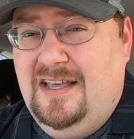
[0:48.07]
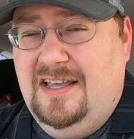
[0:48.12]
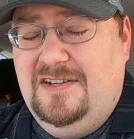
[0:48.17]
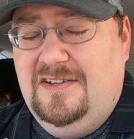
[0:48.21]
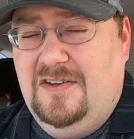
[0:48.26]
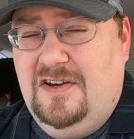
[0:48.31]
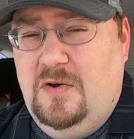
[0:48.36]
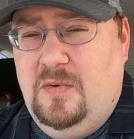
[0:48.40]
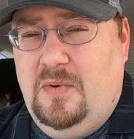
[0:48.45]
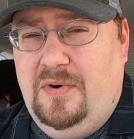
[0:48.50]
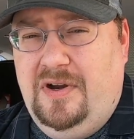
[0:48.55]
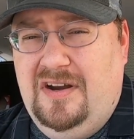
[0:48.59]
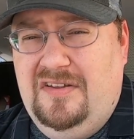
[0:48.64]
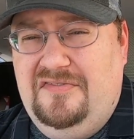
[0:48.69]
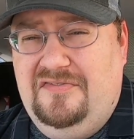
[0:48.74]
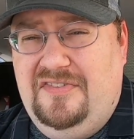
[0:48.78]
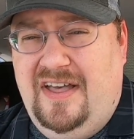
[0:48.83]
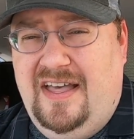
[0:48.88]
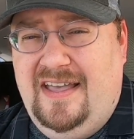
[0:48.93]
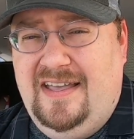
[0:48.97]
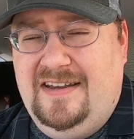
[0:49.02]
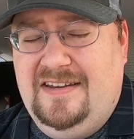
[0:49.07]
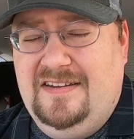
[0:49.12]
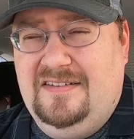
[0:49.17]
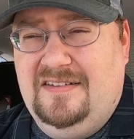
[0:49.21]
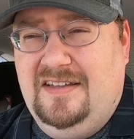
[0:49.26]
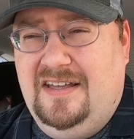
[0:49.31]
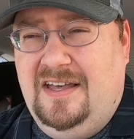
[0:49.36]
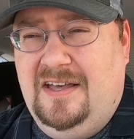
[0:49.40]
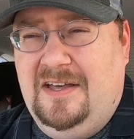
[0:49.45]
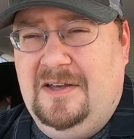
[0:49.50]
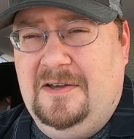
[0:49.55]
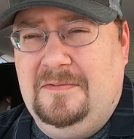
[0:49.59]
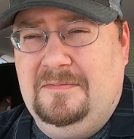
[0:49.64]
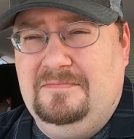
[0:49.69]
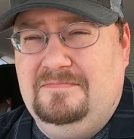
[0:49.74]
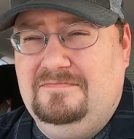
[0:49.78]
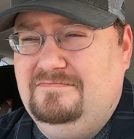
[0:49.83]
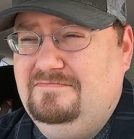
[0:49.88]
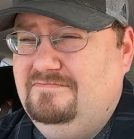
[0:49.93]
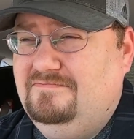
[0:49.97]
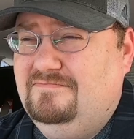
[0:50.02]
Don't know what we're gonna find.
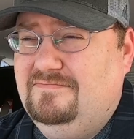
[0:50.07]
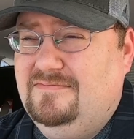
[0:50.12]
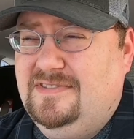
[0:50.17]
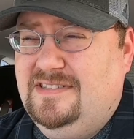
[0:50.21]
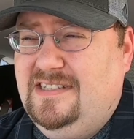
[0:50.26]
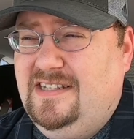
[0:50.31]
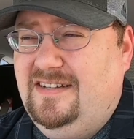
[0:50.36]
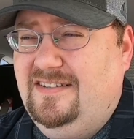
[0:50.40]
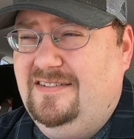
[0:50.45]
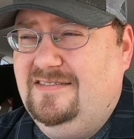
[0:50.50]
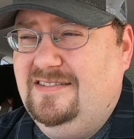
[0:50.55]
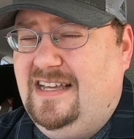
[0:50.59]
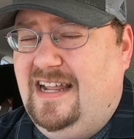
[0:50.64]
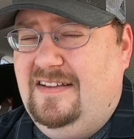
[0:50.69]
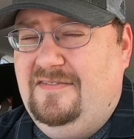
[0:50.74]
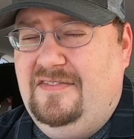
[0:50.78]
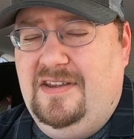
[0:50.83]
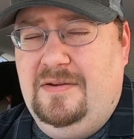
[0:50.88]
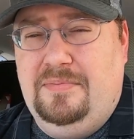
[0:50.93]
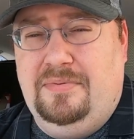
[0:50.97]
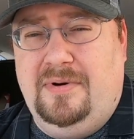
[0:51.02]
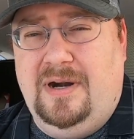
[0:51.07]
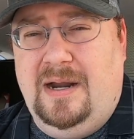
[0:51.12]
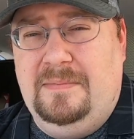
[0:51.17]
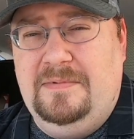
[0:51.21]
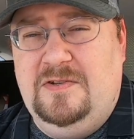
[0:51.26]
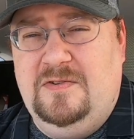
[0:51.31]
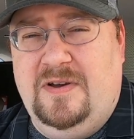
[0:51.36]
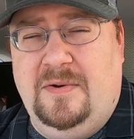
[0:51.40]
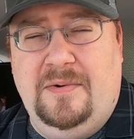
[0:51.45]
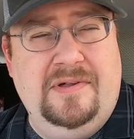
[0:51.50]
Said it's kind of impromptu.